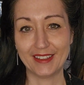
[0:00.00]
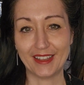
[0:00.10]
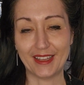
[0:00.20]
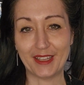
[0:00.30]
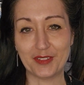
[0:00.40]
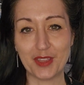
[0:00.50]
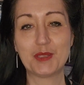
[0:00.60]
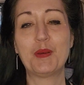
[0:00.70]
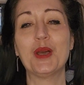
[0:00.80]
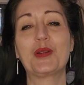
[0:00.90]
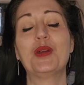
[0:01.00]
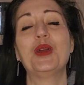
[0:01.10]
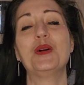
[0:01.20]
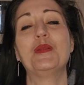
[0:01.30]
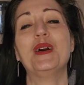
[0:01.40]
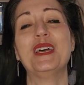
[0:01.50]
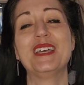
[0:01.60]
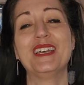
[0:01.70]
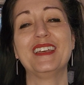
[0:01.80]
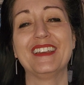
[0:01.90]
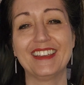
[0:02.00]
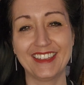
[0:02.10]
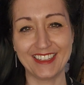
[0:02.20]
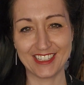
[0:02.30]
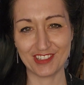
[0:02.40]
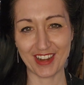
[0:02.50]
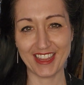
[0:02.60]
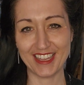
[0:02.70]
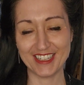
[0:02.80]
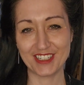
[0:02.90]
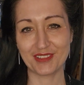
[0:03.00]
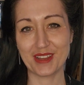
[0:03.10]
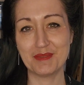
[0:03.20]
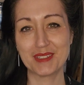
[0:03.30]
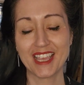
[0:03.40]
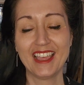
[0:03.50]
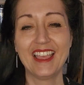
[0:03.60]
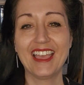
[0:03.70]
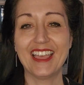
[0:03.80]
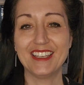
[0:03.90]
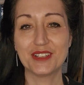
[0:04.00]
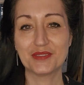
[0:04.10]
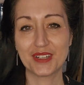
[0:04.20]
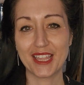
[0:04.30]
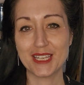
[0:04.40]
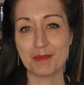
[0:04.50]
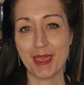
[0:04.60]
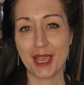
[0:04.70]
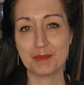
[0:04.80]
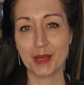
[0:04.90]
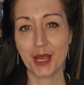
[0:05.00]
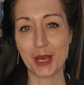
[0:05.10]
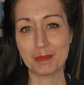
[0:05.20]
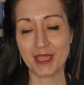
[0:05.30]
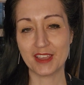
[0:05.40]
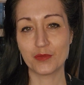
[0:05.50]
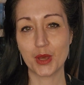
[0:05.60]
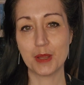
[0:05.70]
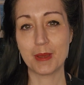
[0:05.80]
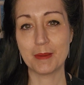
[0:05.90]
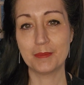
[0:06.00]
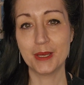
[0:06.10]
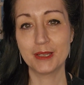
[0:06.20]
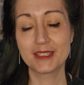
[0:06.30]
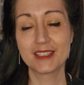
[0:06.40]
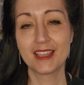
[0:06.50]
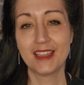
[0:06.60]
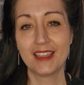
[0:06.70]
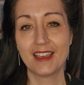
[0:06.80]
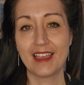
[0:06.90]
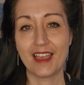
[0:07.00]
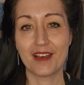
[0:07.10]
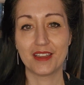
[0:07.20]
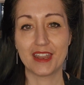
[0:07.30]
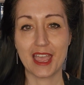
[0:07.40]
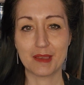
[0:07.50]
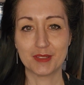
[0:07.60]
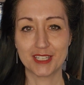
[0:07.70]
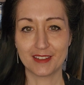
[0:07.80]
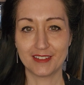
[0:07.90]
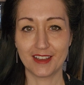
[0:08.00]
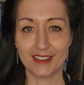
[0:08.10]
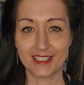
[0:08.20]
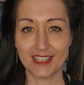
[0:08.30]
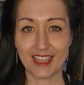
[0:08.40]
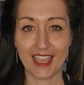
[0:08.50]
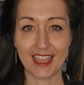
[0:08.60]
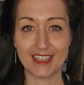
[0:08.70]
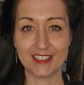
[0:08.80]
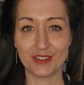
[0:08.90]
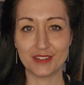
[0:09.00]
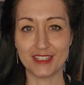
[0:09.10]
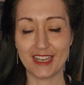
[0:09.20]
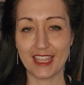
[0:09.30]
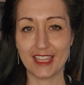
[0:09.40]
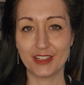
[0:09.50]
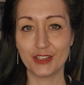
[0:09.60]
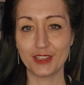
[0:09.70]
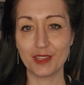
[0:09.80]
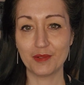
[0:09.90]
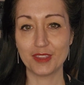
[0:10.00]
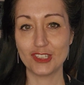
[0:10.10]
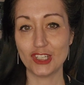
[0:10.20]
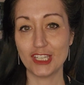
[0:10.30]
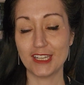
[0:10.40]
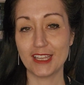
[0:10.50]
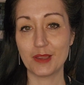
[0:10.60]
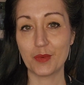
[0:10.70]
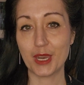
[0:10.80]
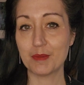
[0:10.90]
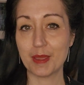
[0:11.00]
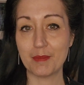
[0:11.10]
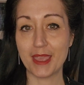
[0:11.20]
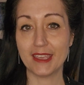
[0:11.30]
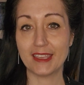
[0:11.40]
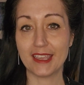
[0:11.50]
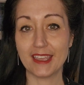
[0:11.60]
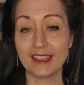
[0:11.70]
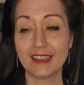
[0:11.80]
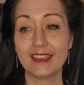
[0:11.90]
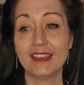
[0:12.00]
Facebook group, Dragon Dreams, and don't forget to pick up a copy of one of my books on Amazon.ca. So today, Cooking with Gina, what am I making?